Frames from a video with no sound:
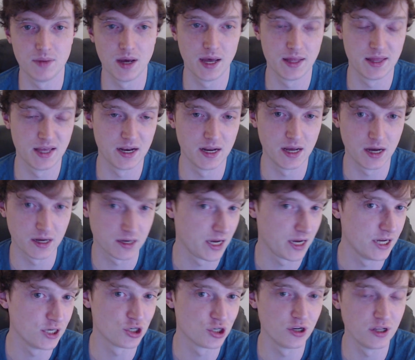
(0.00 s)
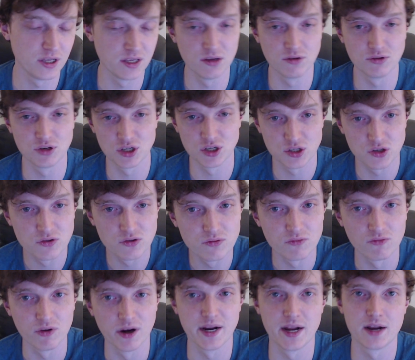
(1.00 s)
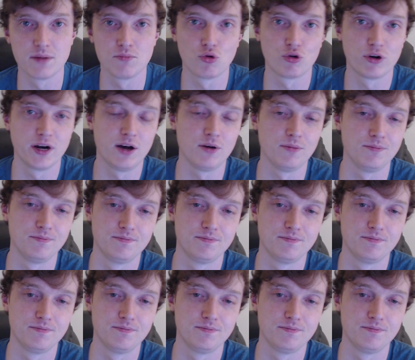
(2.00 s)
and then occasionally you'll just run out of morale.